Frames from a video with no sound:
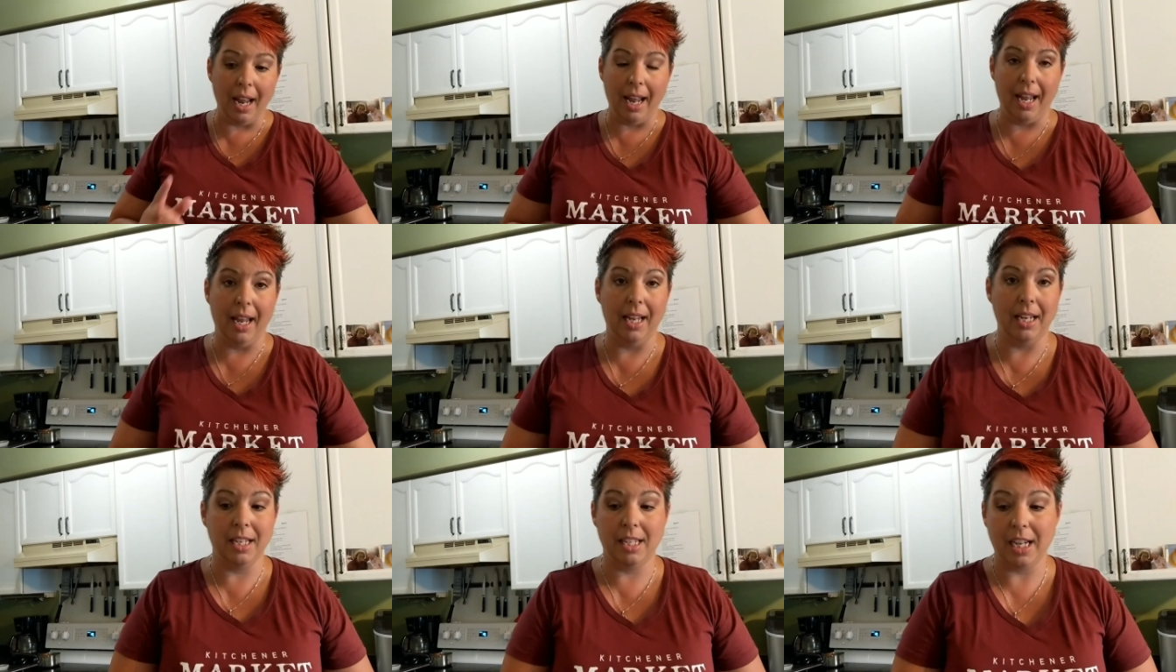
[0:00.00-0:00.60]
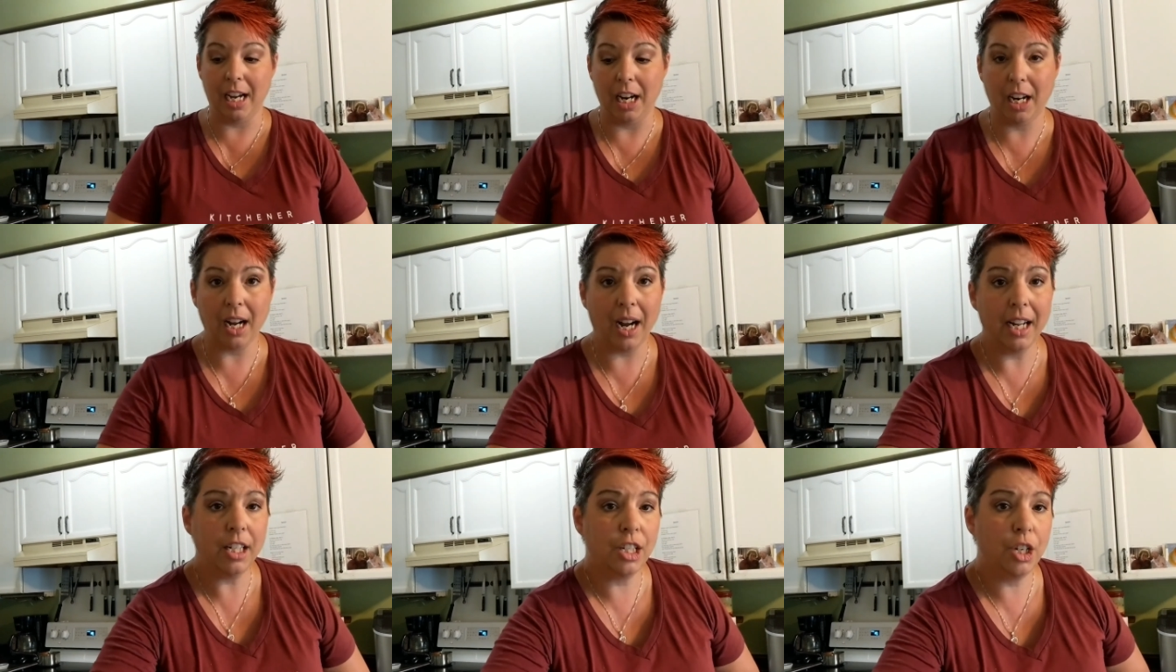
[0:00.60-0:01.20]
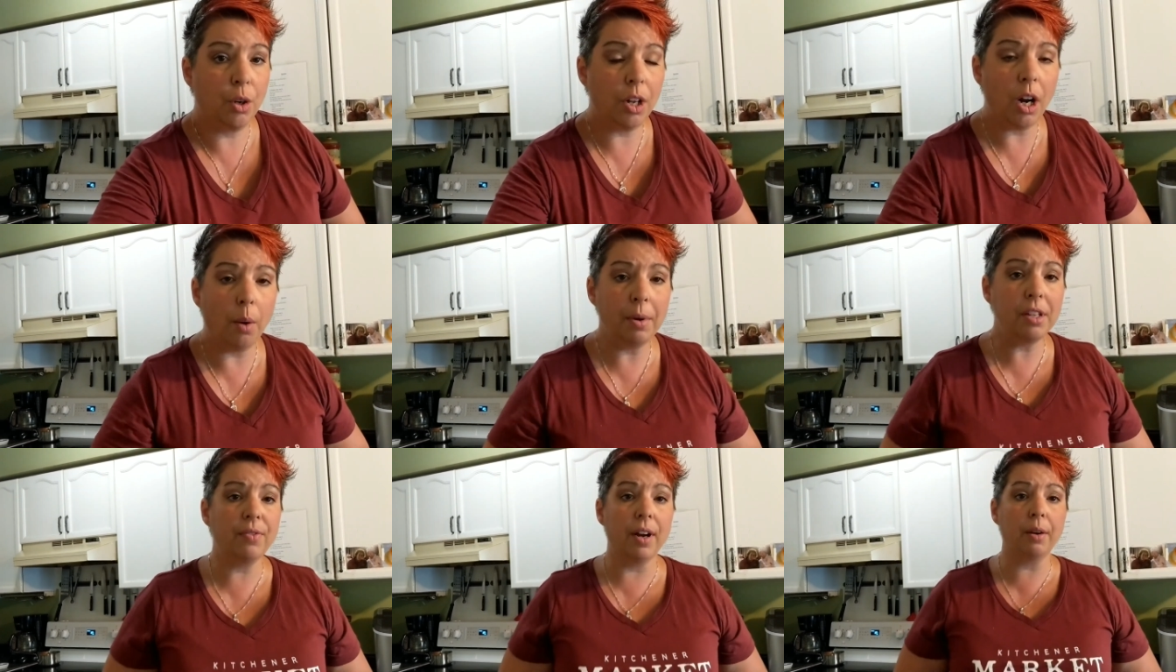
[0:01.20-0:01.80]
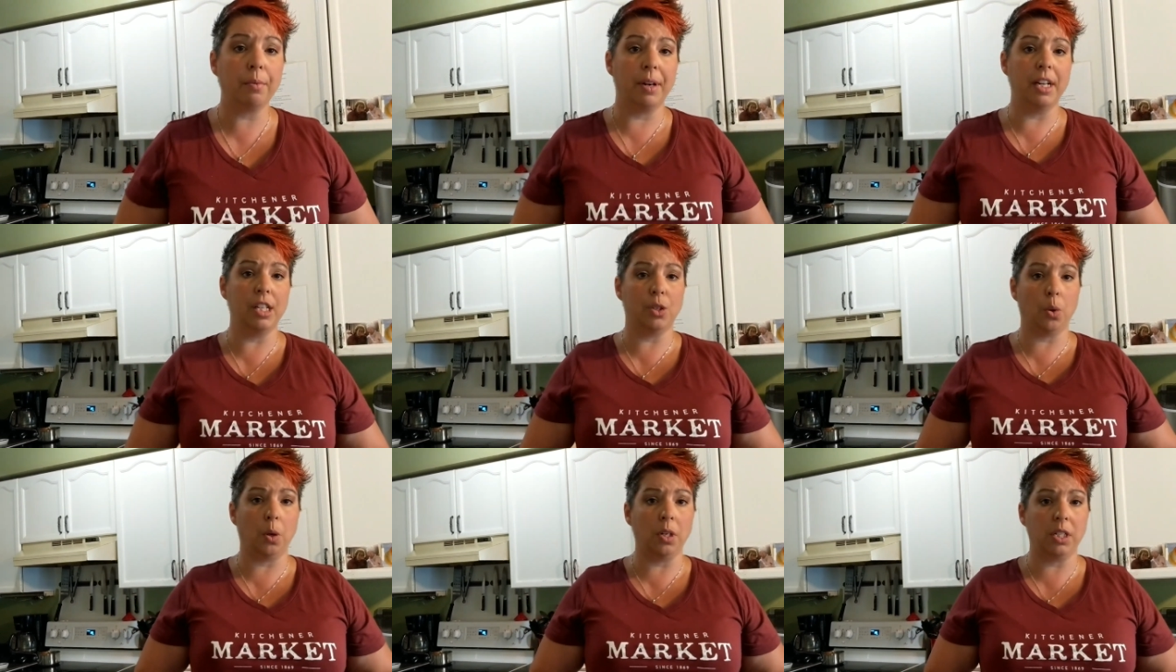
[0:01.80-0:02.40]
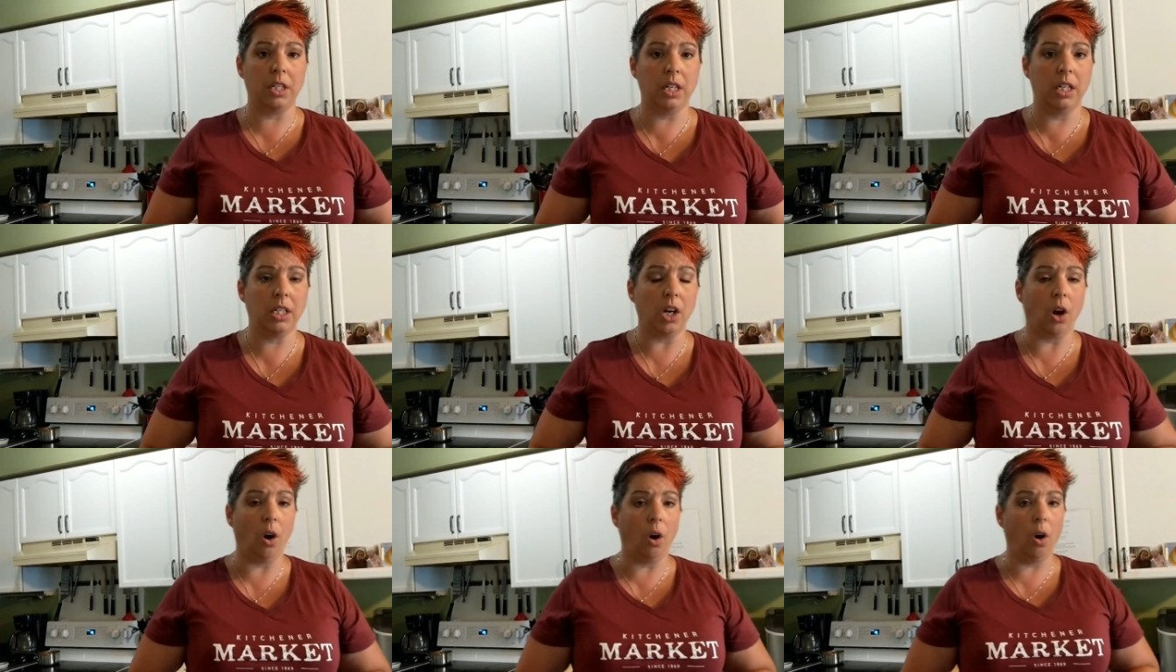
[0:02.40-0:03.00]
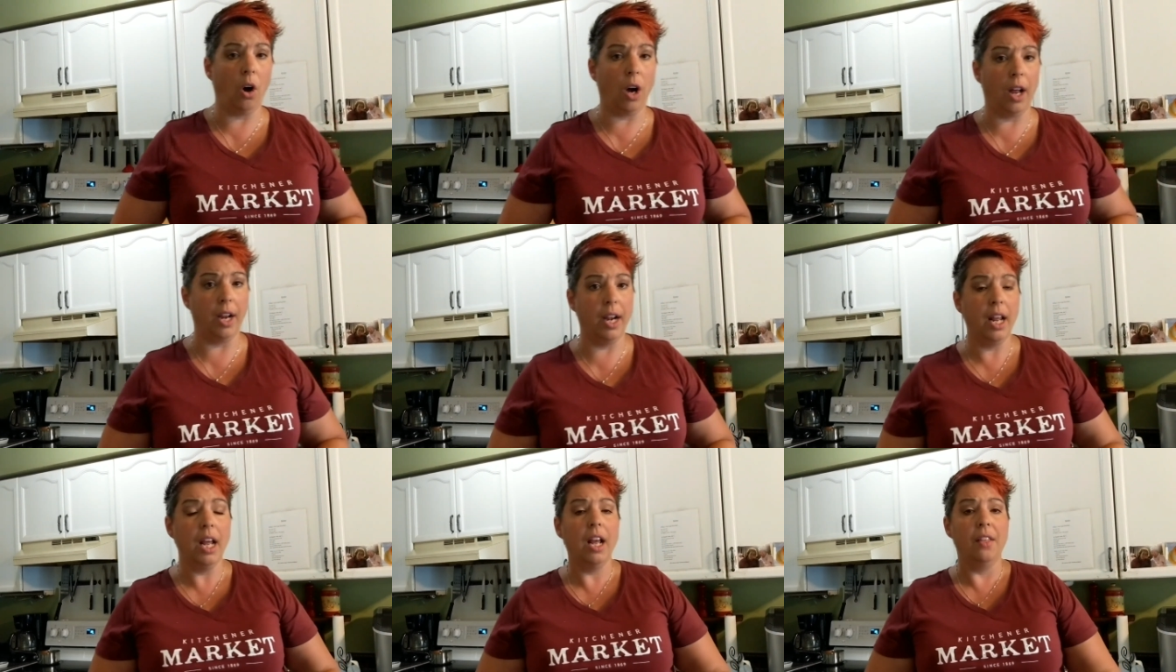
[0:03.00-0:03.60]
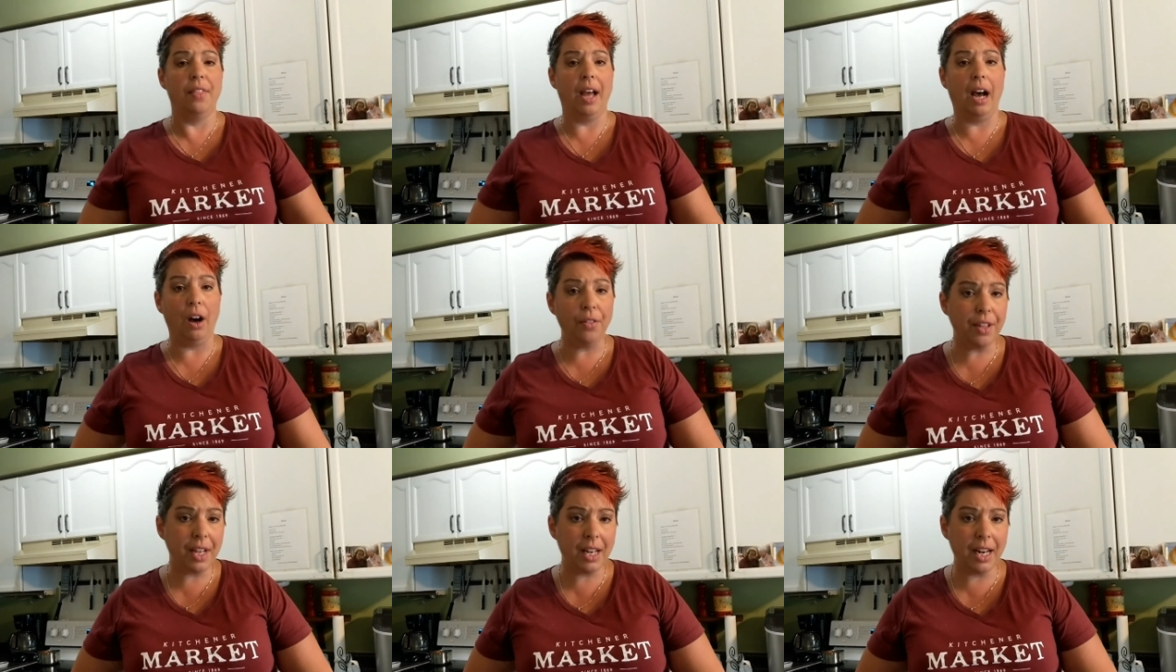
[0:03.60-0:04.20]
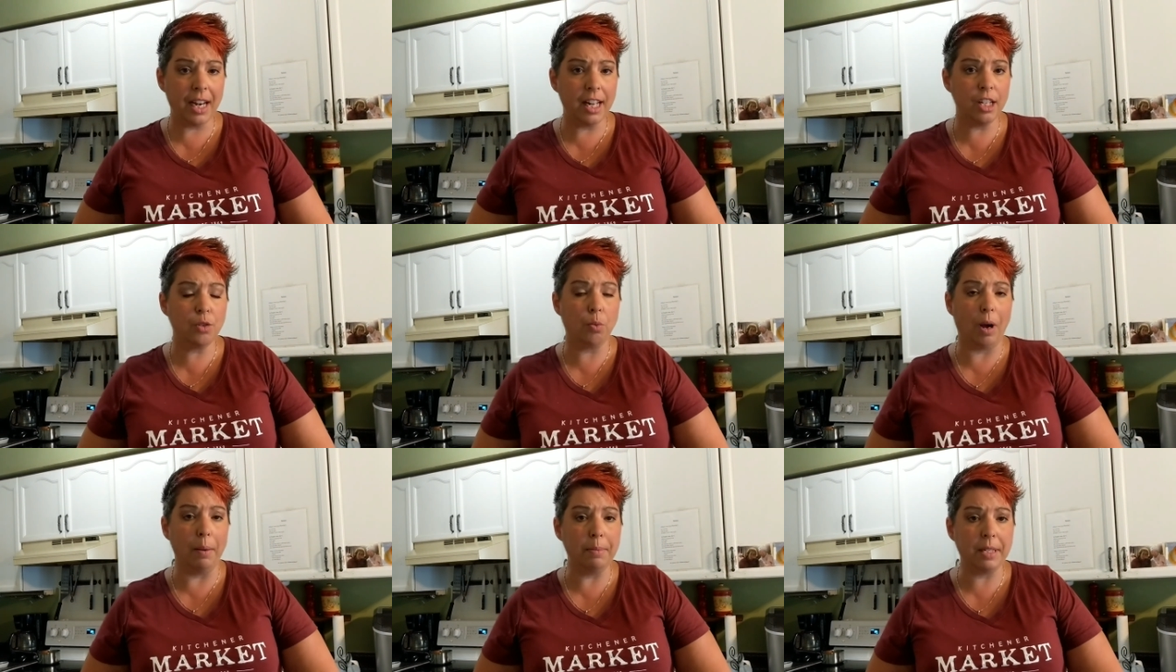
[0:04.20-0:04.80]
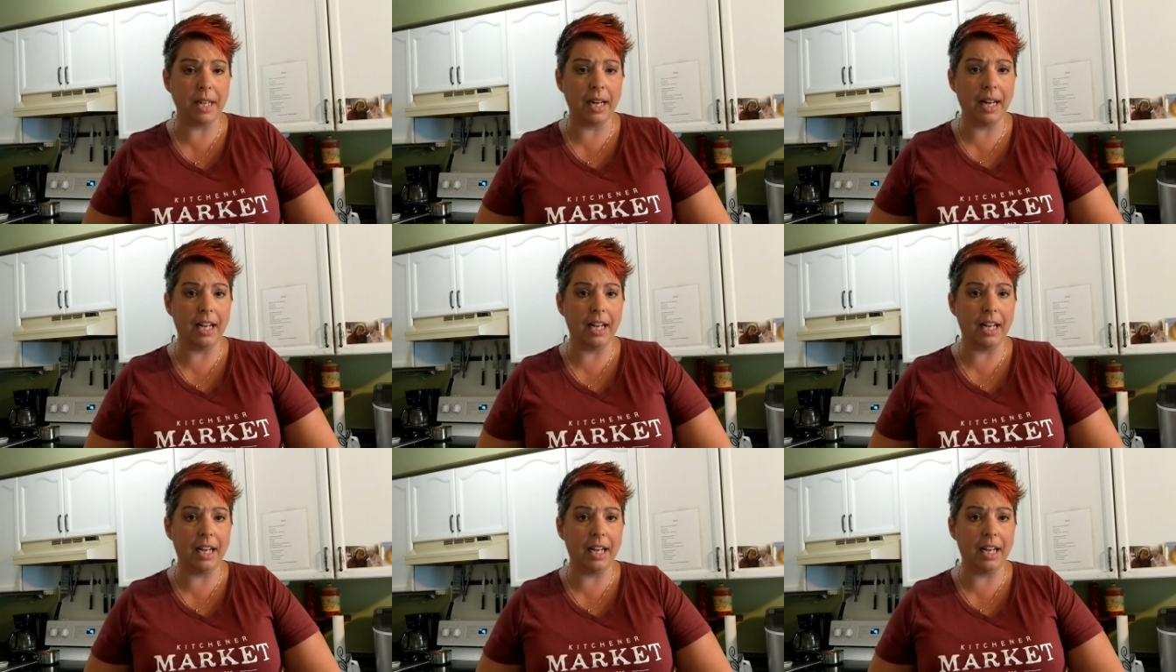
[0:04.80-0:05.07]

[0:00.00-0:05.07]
And uh, guys, you can always find resources on the Healthy Canadians website.